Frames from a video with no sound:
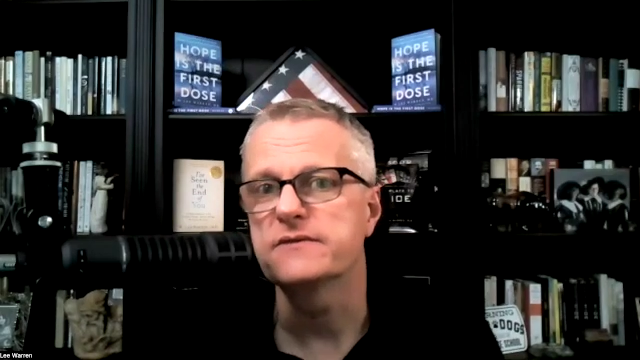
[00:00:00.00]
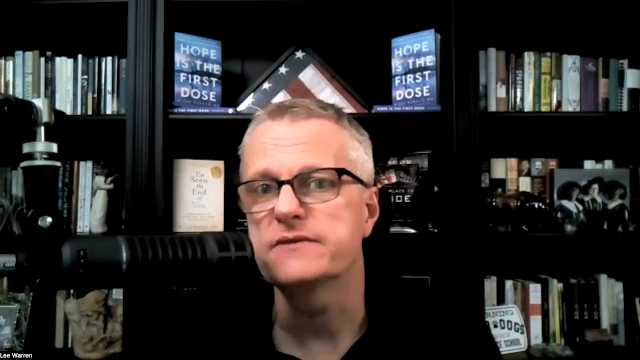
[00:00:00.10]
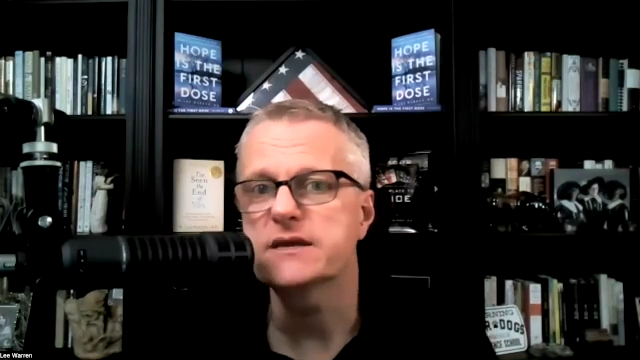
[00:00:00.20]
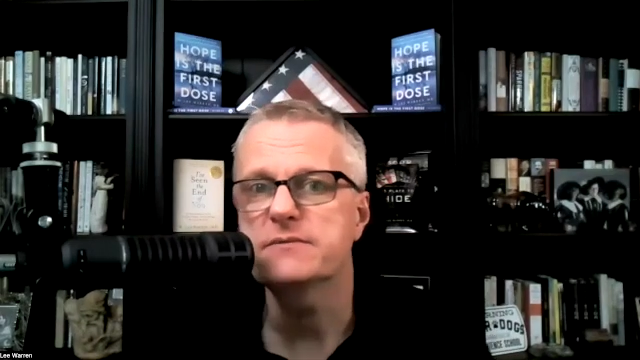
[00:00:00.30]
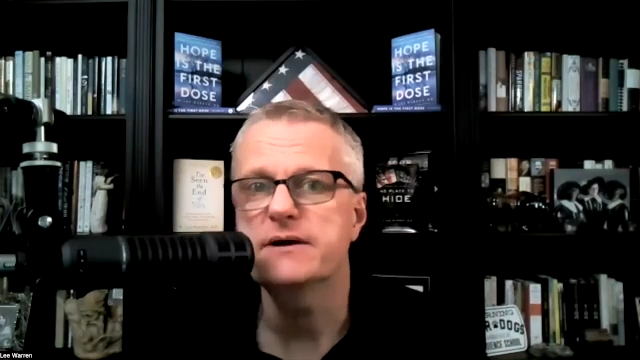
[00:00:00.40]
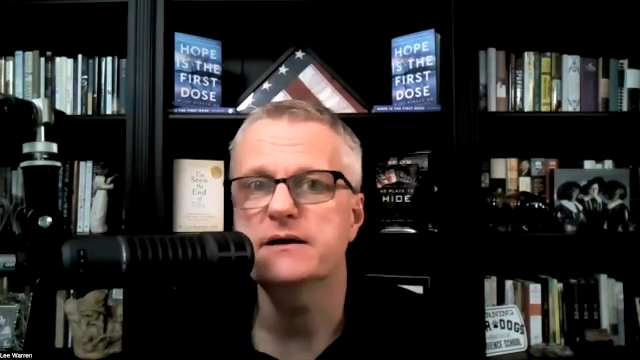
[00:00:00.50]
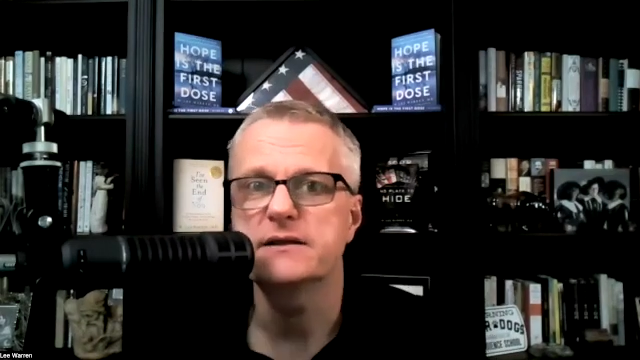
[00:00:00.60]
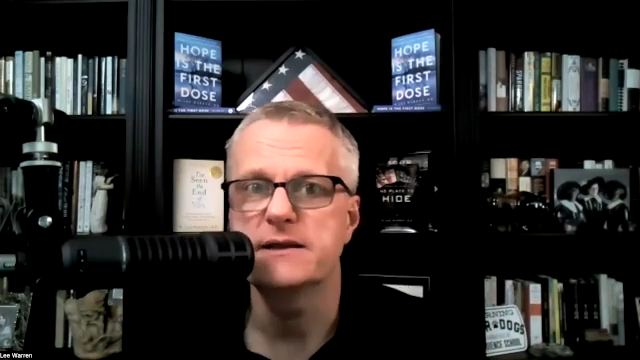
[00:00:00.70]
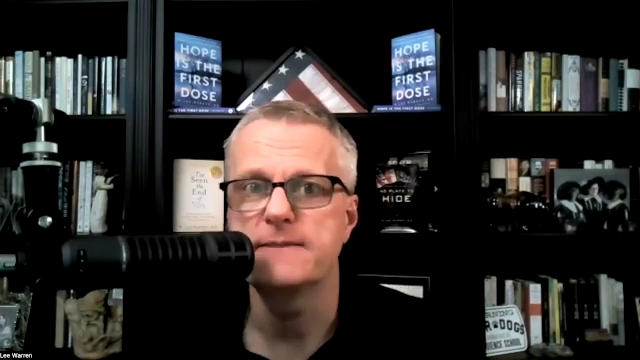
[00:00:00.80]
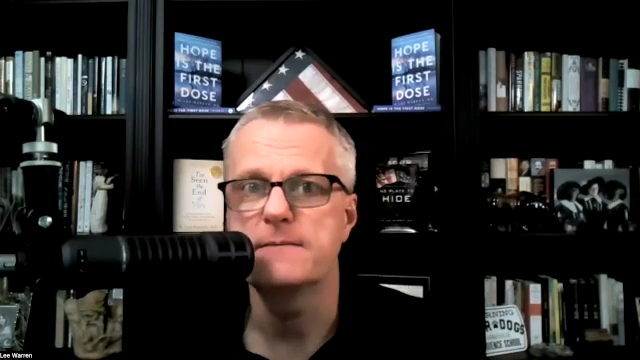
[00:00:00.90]
think about
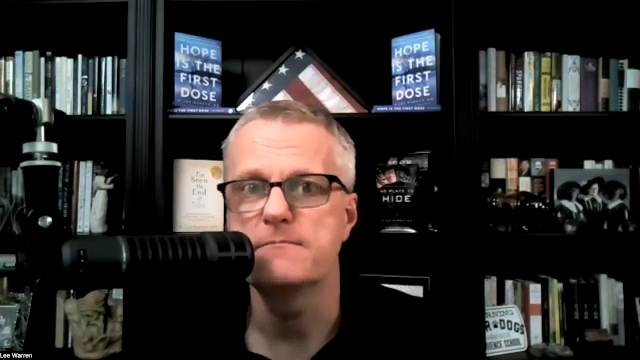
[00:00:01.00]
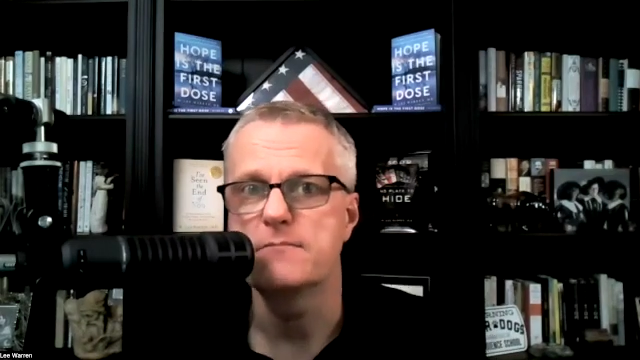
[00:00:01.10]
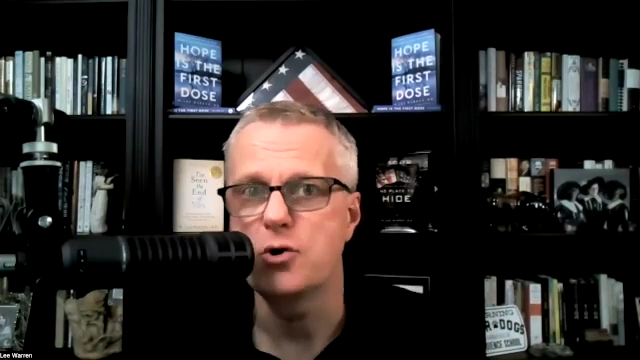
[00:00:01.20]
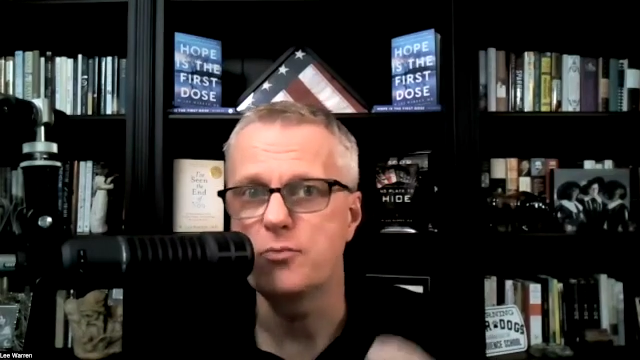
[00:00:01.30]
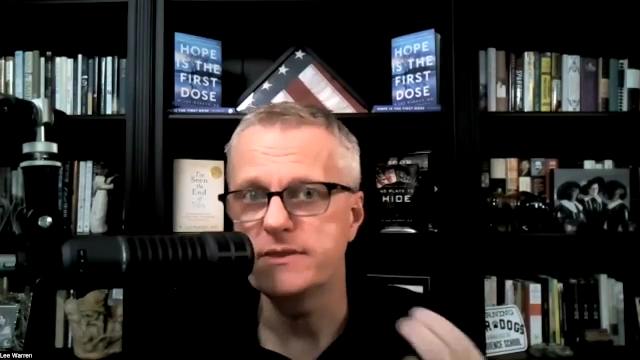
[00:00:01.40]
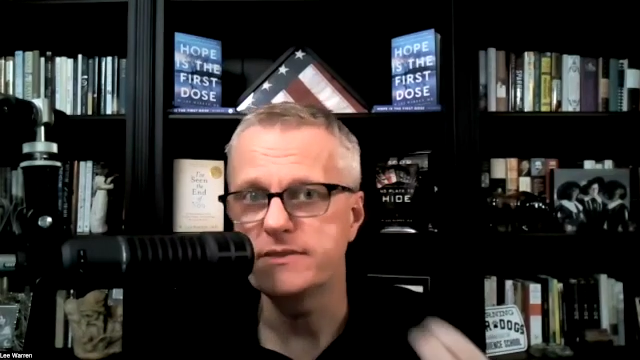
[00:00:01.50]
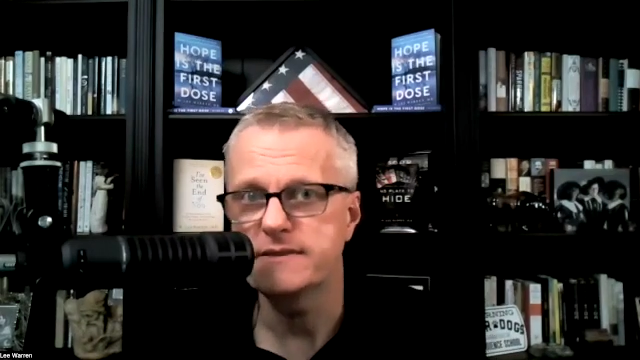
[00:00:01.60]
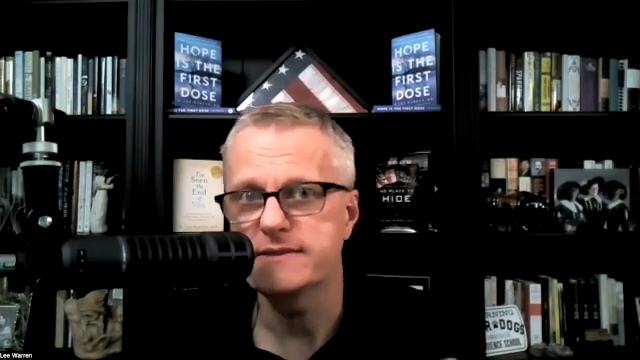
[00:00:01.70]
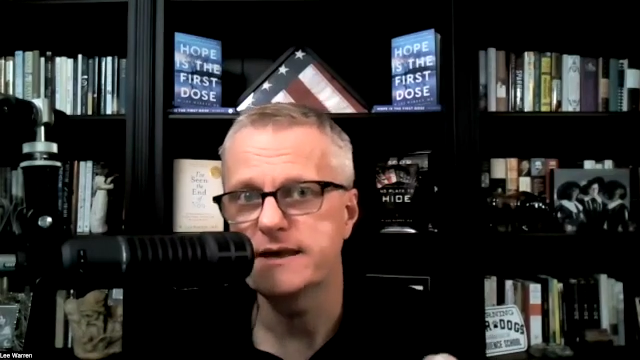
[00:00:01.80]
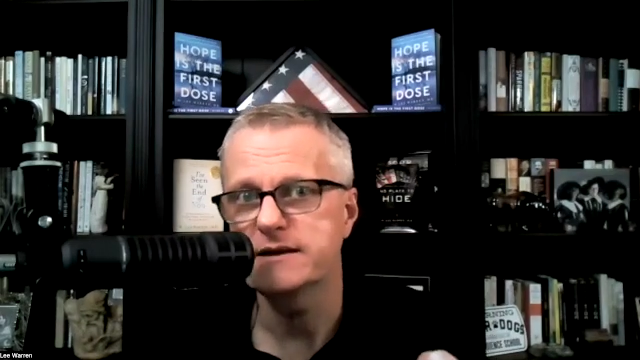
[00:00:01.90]
in the moment that
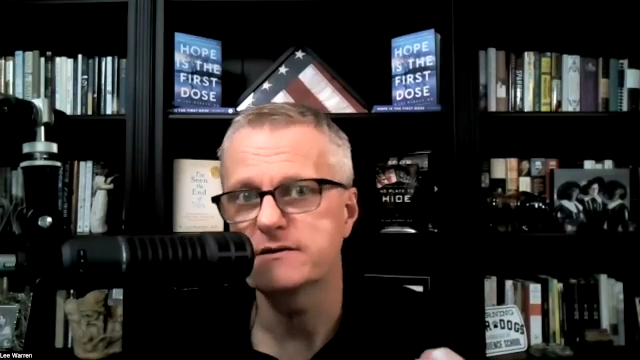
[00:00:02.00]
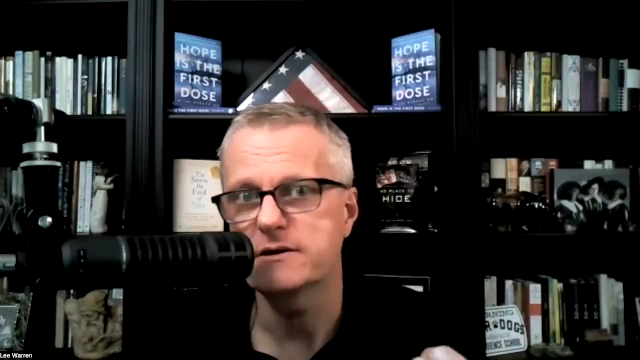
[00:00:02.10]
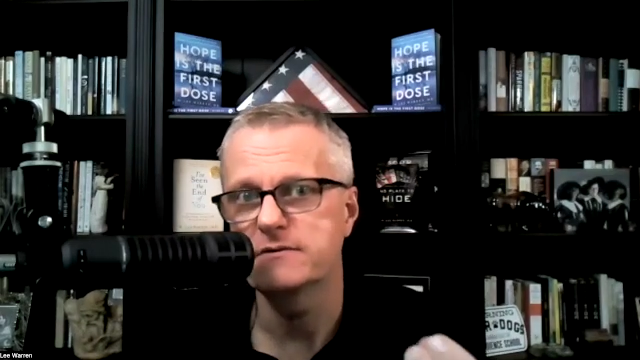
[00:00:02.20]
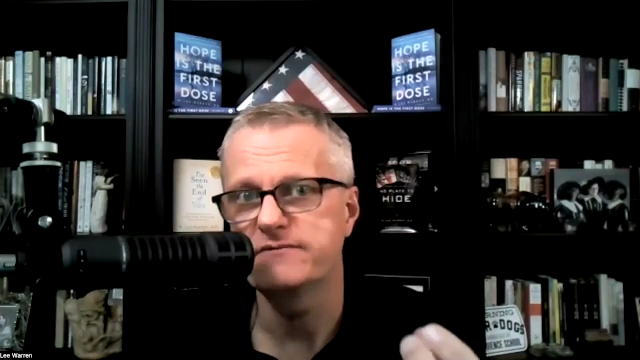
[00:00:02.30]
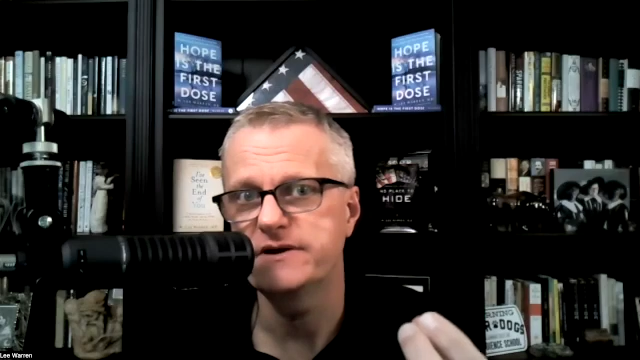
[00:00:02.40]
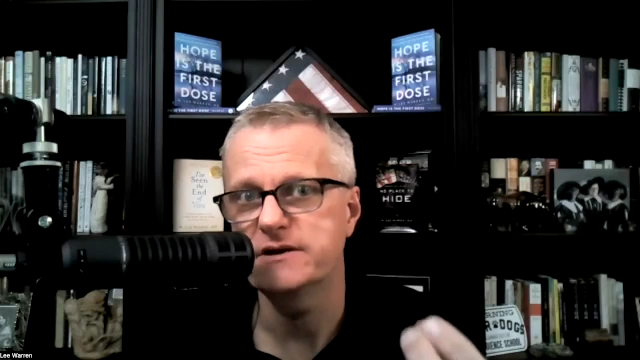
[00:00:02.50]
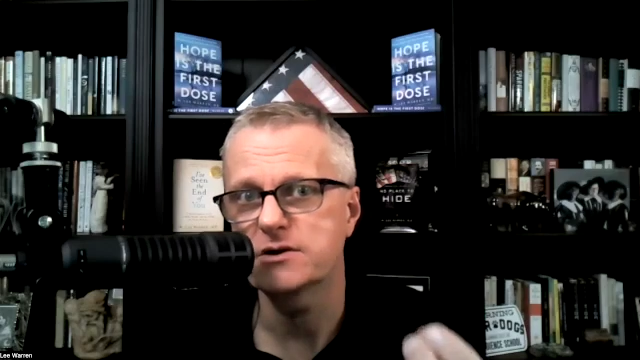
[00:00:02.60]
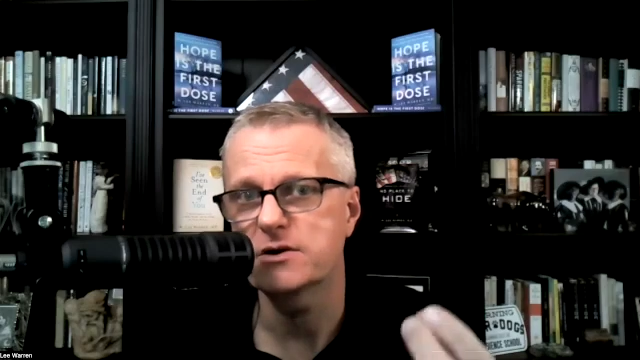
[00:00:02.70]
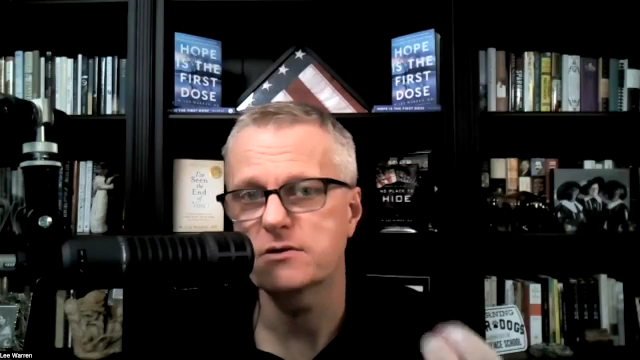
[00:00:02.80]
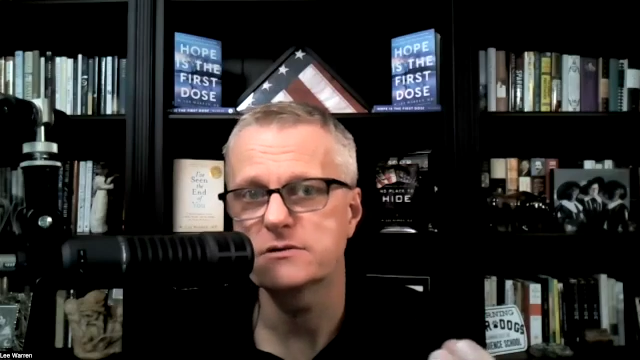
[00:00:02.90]
event
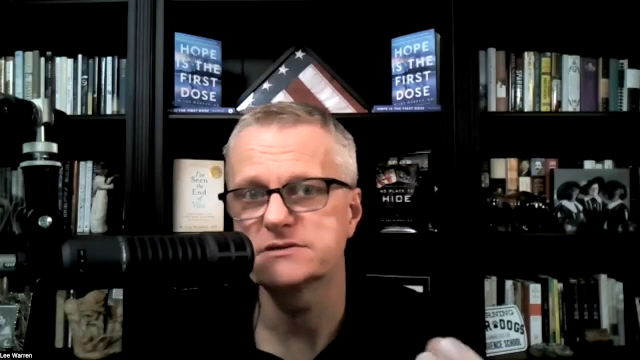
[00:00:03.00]
occurs.